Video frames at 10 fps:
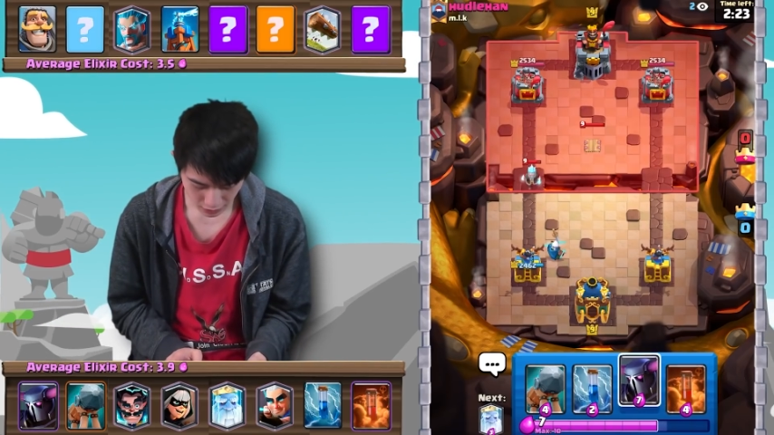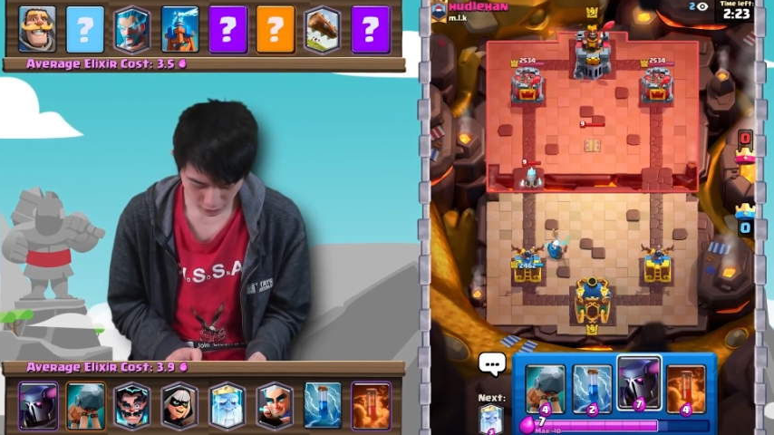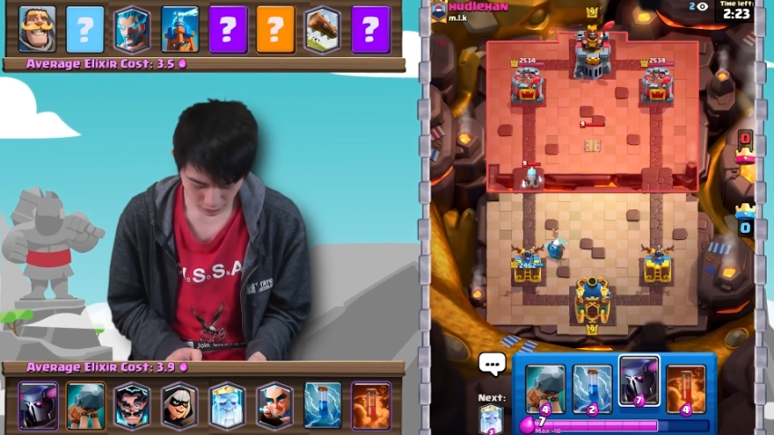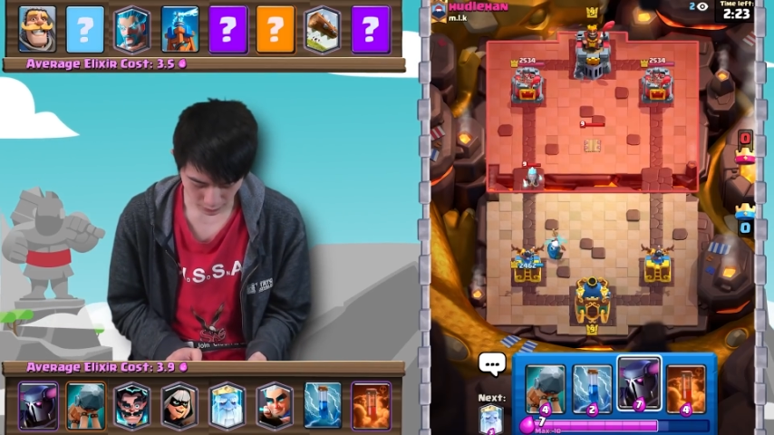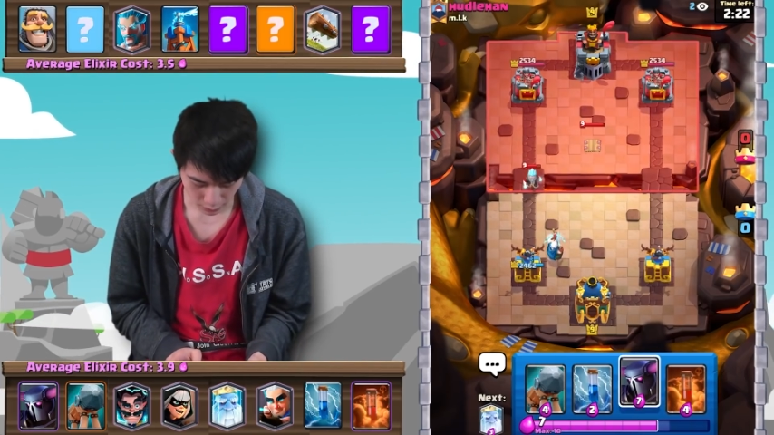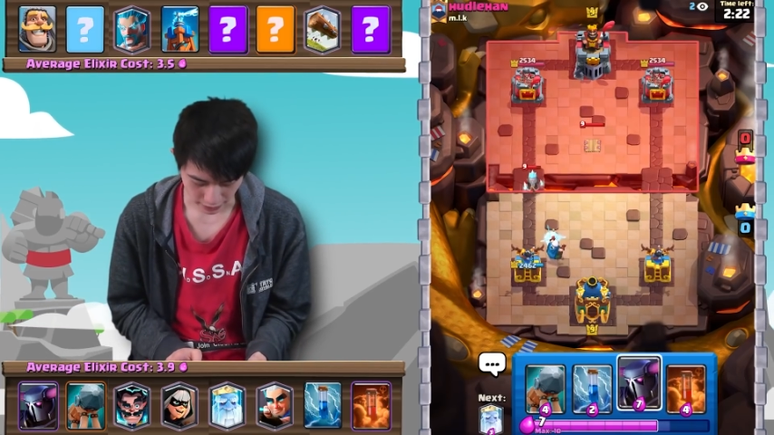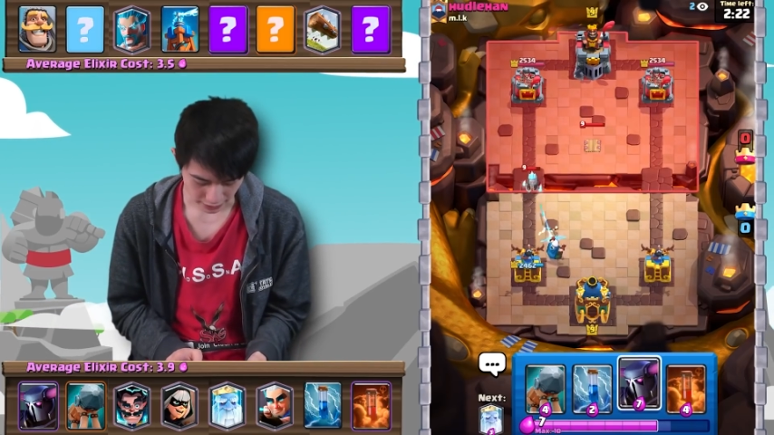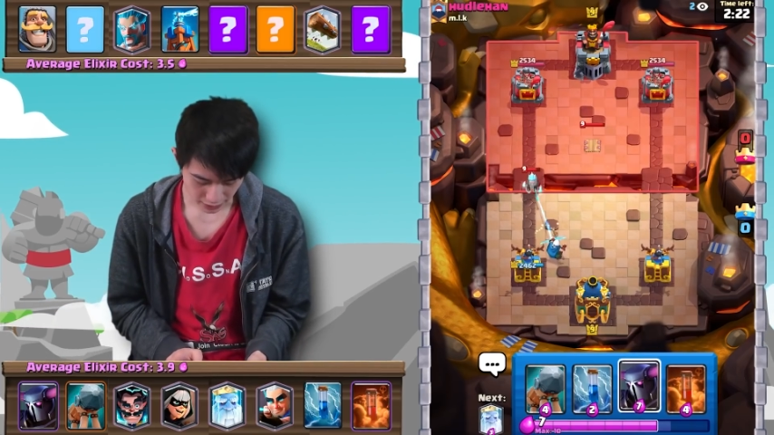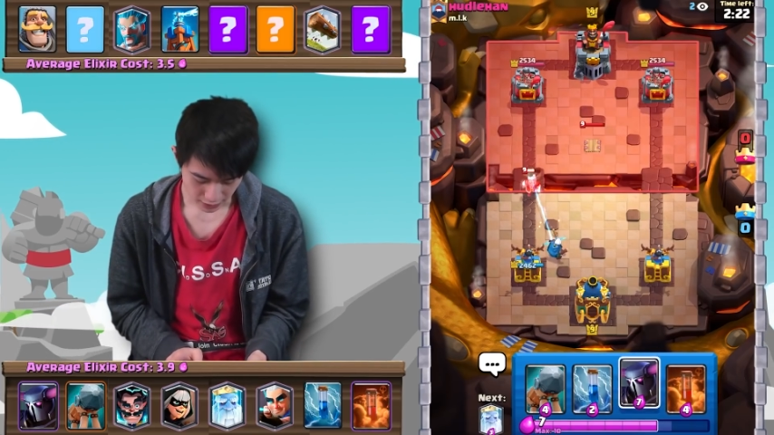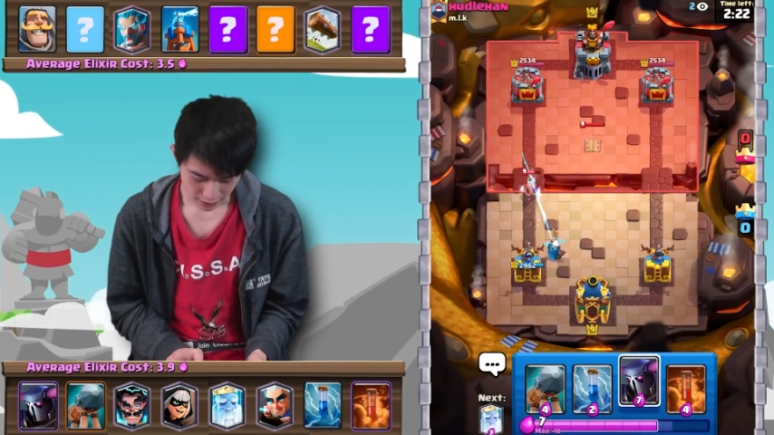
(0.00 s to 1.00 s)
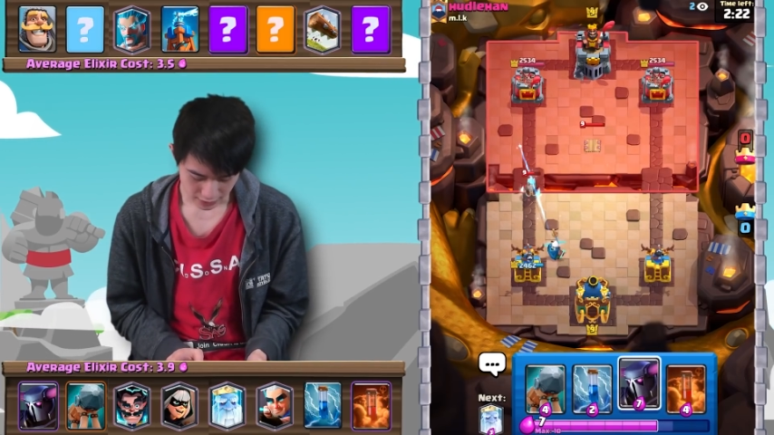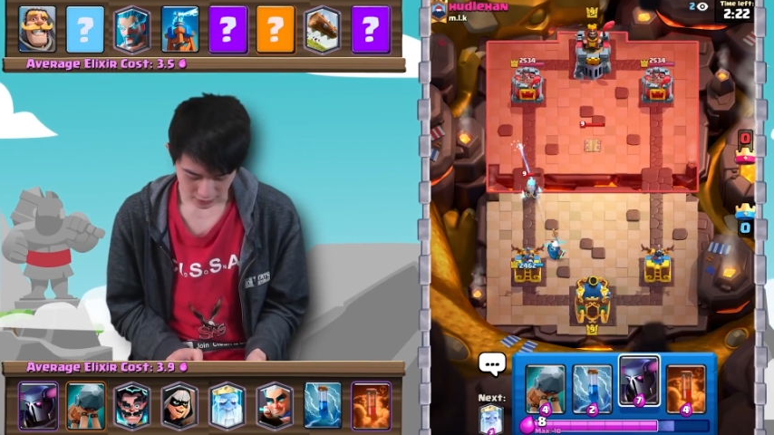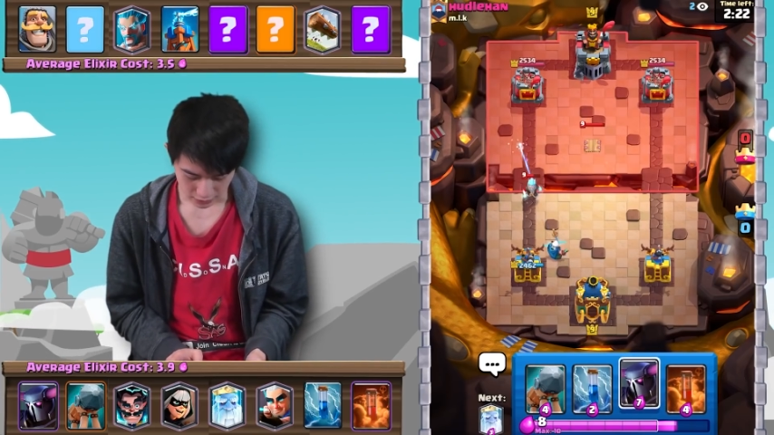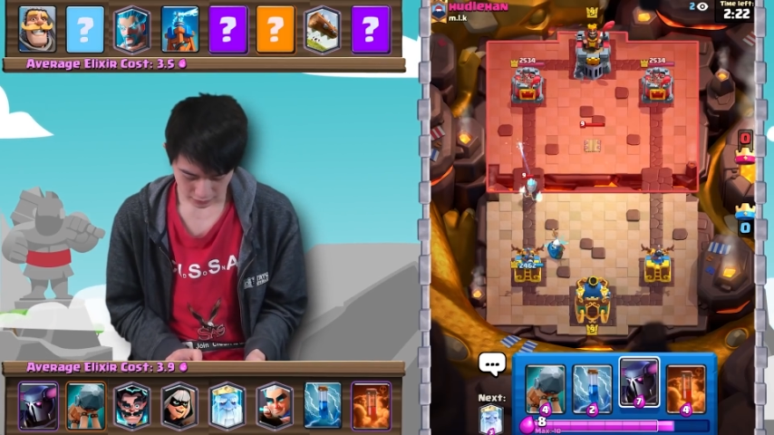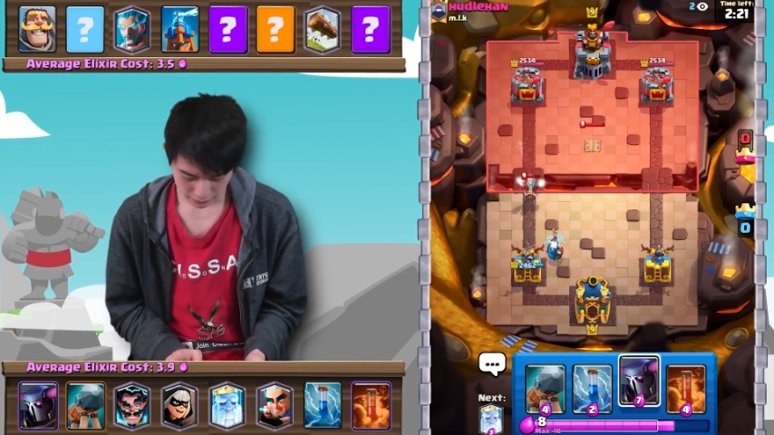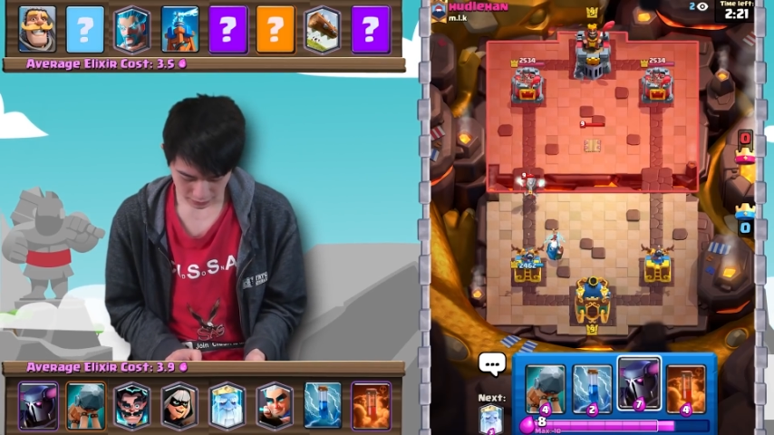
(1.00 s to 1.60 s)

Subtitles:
oh boy. Oh